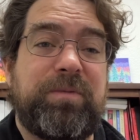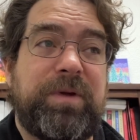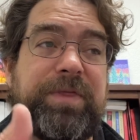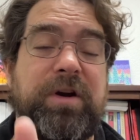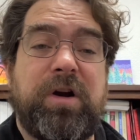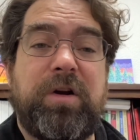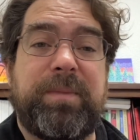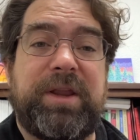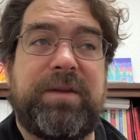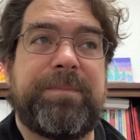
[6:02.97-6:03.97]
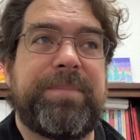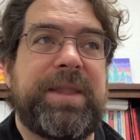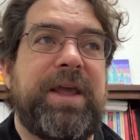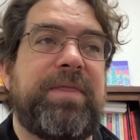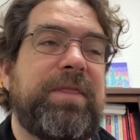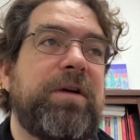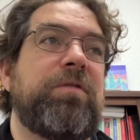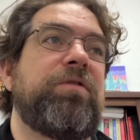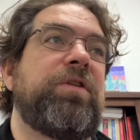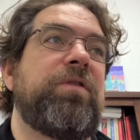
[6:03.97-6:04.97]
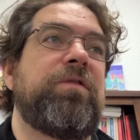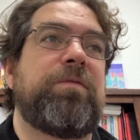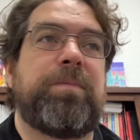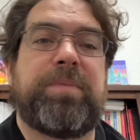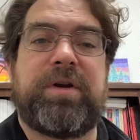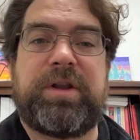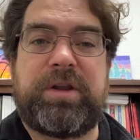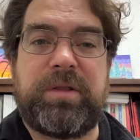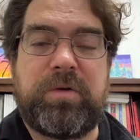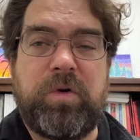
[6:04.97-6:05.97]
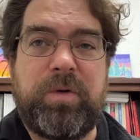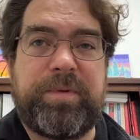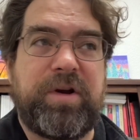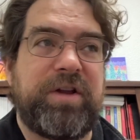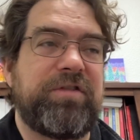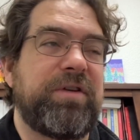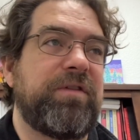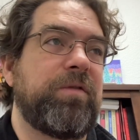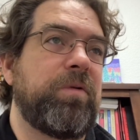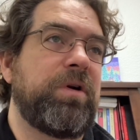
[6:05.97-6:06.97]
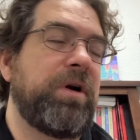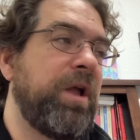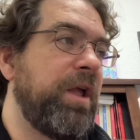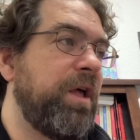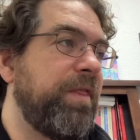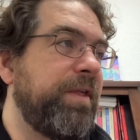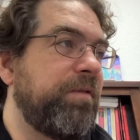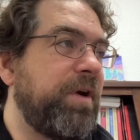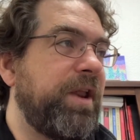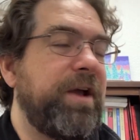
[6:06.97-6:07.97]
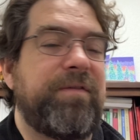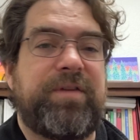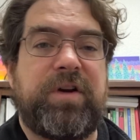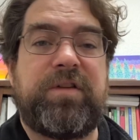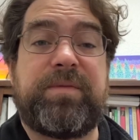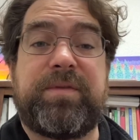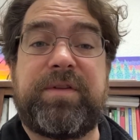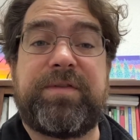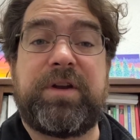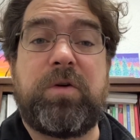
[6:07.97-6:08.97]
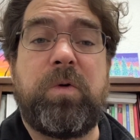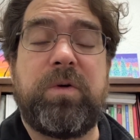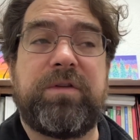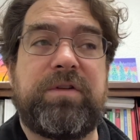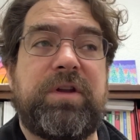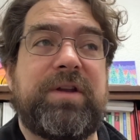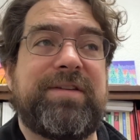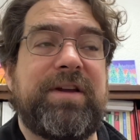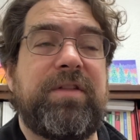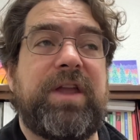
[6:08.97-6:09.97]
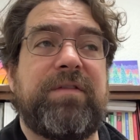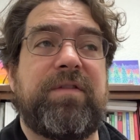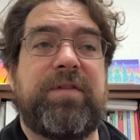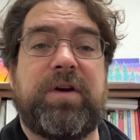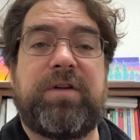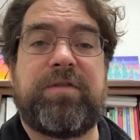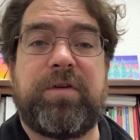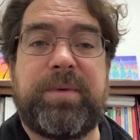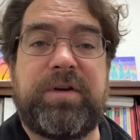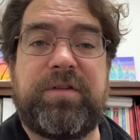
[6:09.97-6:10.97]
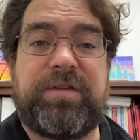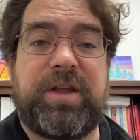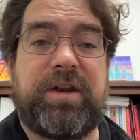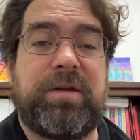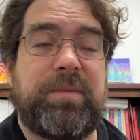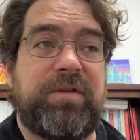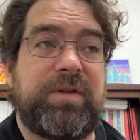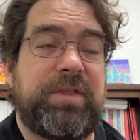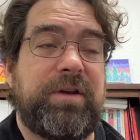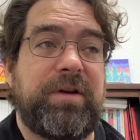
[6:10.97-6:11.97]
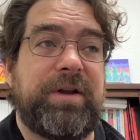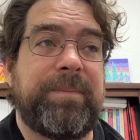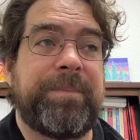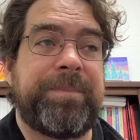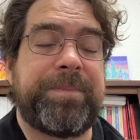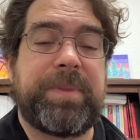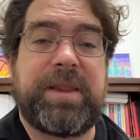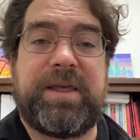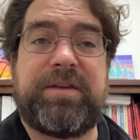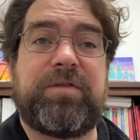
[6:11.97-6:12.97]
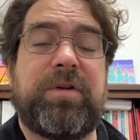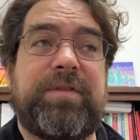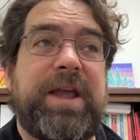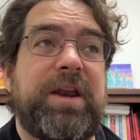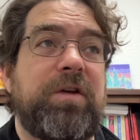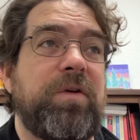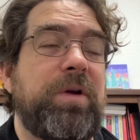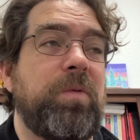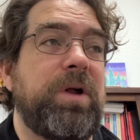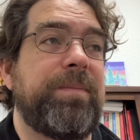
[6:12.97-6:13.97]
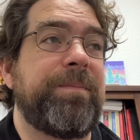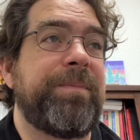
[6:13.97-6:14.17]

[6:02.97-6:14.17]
with their harmony, and they'll use particular chord progressions, or they'll write out very specific chords, and you can tell they have a very firm understanding of music theory. That's sort of category one.